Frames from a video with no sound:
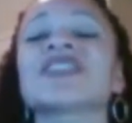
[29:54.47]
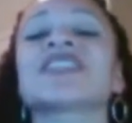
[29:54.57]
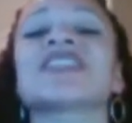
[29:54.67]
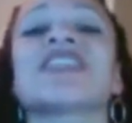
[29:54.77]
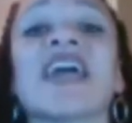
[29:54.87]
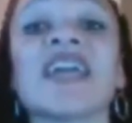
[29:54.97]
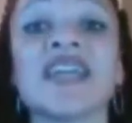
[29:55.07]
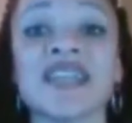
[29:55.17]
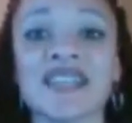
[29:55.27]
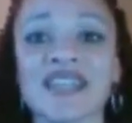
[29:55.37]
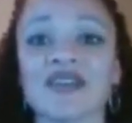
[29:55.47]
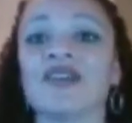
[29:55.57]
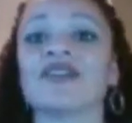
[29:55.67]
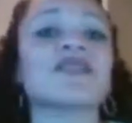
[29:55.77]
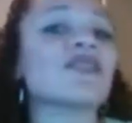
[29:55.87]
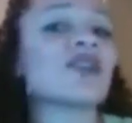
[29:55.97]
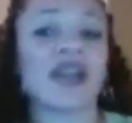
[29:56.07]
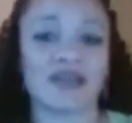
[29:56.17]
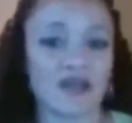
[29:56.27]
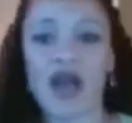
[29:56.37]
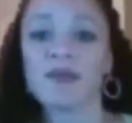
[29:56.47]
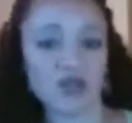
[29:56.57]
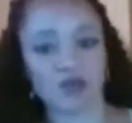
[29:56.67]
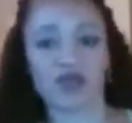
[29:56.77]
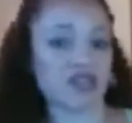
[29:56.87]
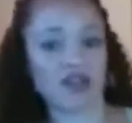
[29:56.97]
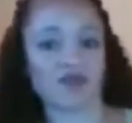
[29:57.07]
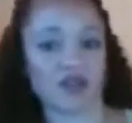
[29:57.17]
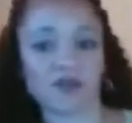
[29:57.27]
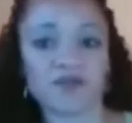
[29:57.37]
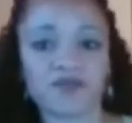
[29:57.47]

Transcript: say anything. Okay, I'm just gonna break it down for you.